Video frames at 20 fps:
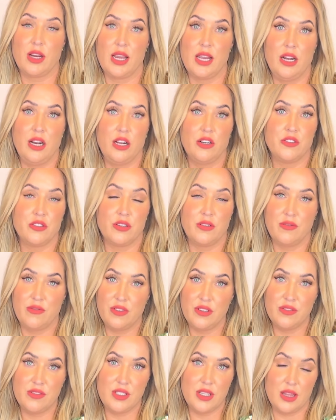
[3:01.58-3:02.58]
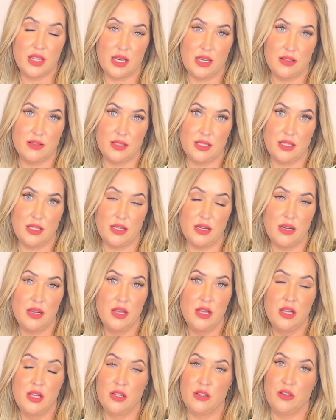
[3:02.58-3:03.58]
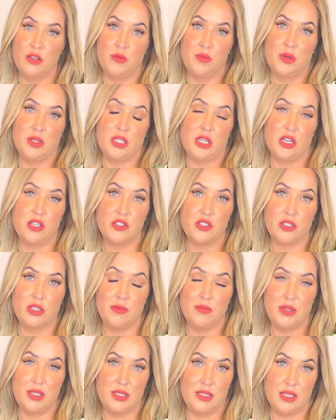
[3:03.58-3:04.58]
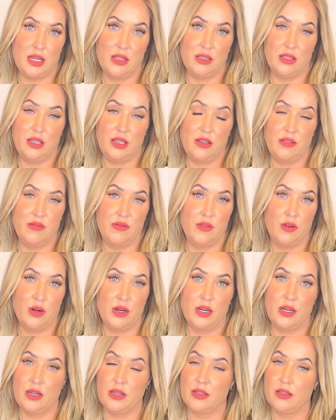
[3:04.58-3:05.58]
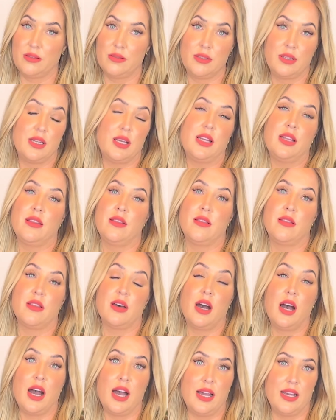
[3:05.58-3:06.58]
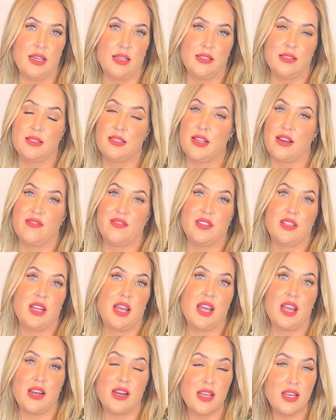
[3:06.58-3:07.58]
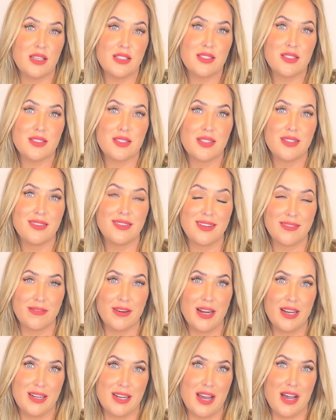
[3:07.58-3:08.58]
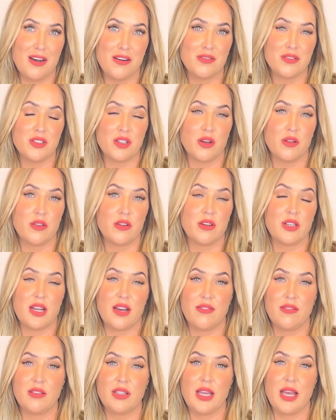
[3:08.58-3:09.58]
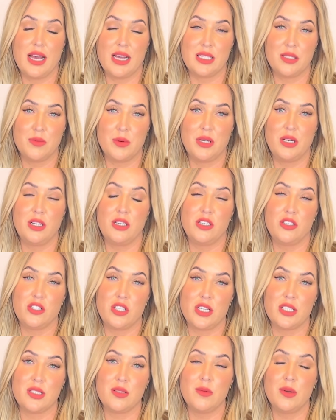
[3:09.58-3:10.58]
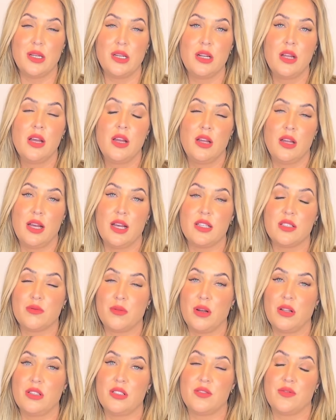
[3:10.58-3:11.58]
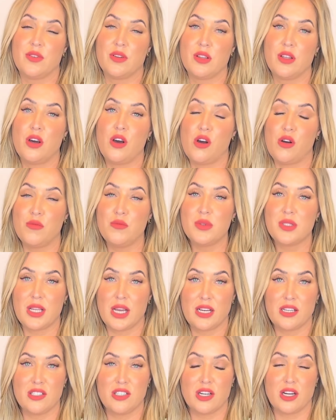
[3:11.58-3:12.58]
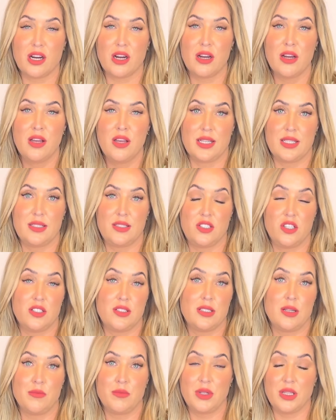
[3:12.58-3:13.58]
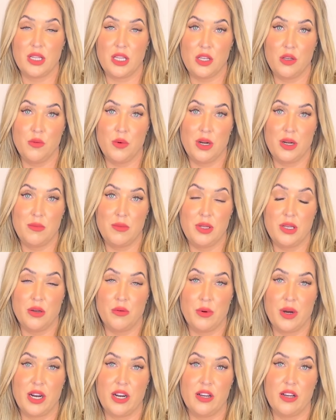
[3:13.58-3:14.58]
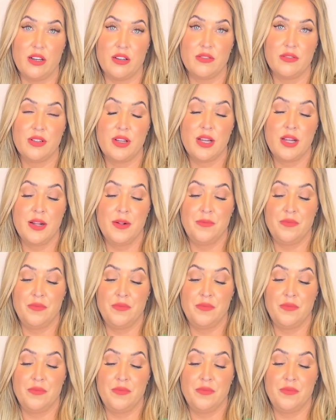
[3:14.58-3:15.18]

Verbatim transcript: 850,000 could potentially be selling for in the high 780s right now. So there definitely has been an adjustment as well as for the home sector. That's just something that you want to be aware of